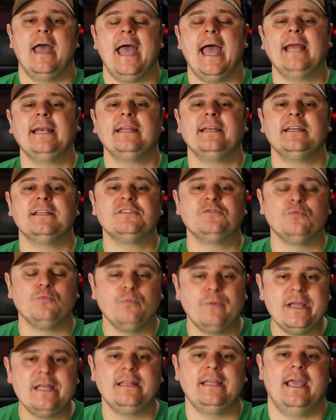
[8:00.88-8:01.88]
and it is
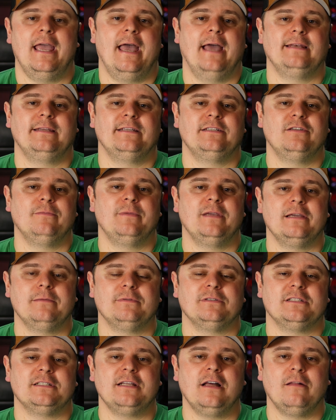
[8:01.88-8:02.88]
really handy to be
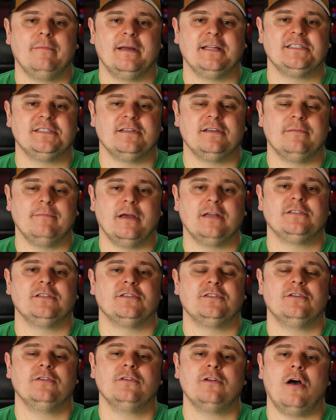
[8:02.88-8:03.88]
able to tell my cinema to
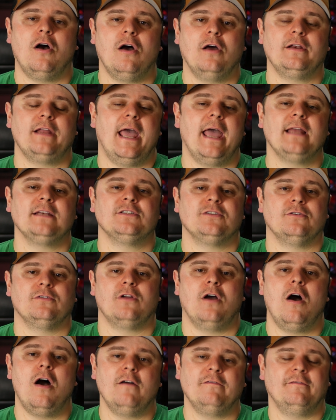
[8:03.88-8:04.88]
turn on and turn
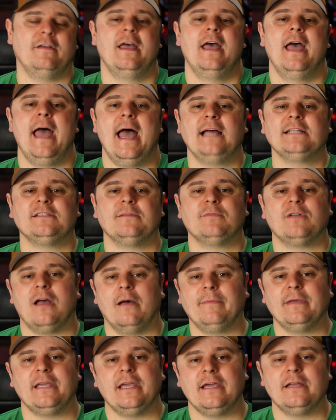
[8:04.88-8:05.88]
off as I'm
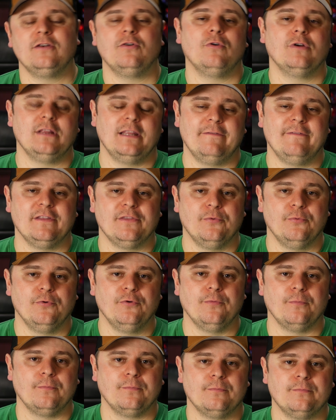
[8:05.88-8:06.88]
coming in or leaving the
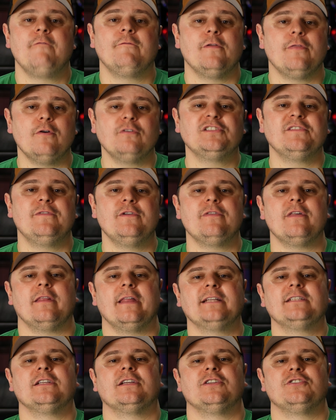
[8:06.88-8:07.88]
room. For those of you that
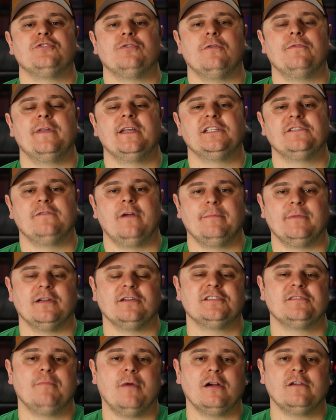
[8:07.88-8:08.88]
like to control things from your
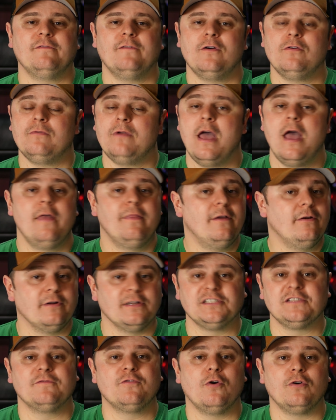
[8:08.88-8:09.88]
smartphone, there
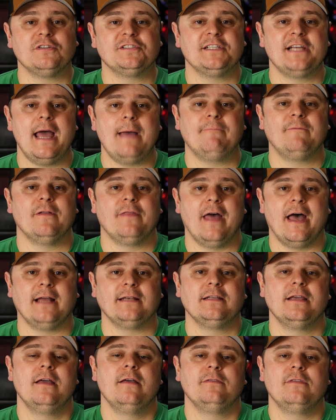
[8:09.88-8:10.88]
is of course an app for
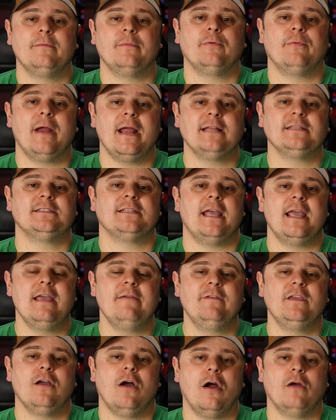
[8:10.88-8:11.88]
that. The Marantz
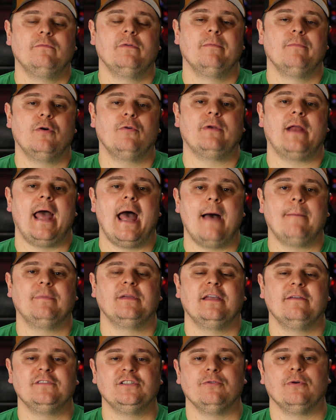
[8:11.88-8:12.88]
AVR remote app
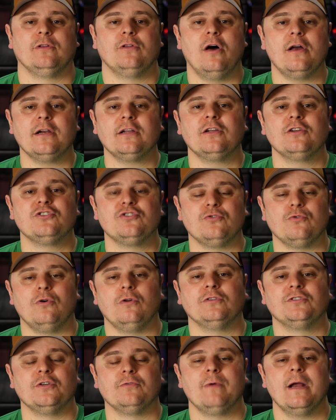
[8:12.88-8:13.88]
gives you a lot of
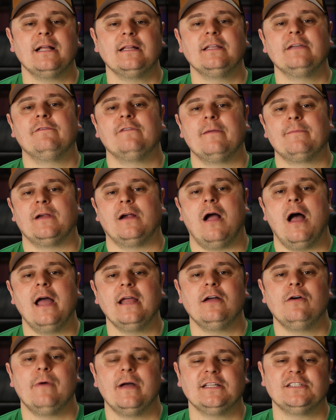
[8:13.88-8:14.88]
control directly from your
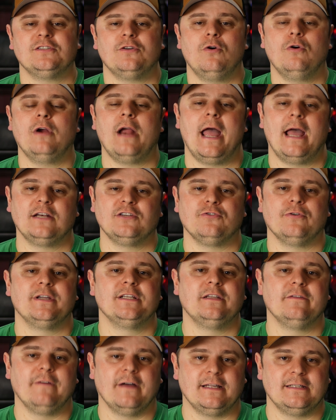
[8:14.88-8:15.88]
iOS or Android
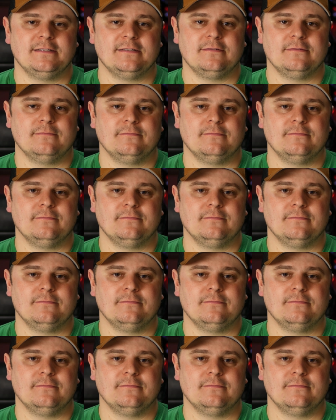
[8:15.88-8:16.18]
device.